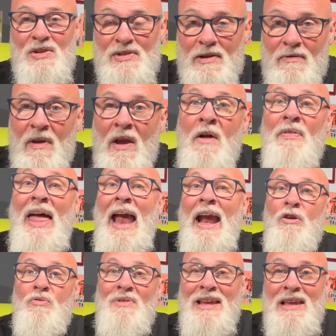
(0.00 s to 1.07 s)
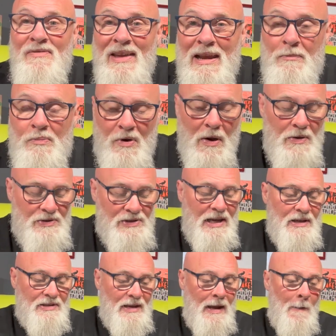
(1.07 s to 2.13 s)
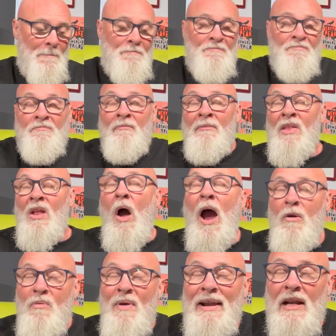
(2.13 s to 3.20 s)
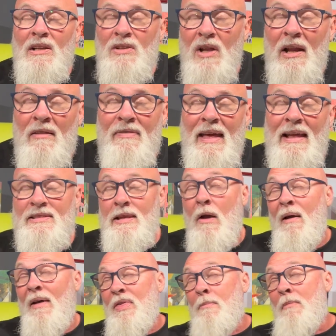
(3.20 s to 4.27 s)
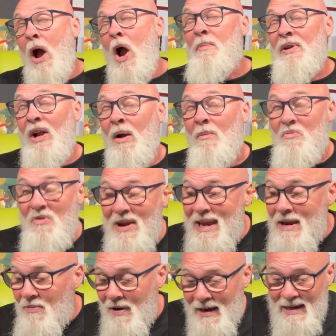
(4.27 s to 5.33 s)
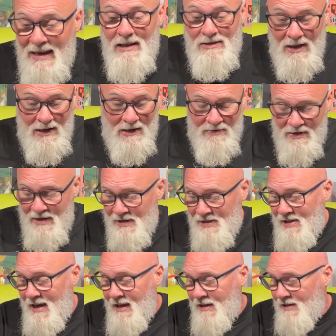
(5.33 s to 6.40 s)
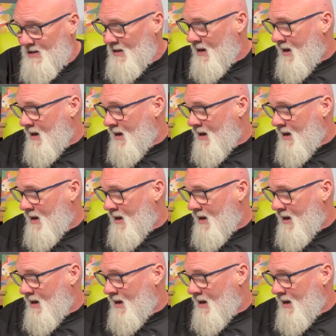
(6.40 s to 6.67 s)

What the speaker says: of that grieving process. I read a lot of that. So at the moment, I'm rereading a lot of these things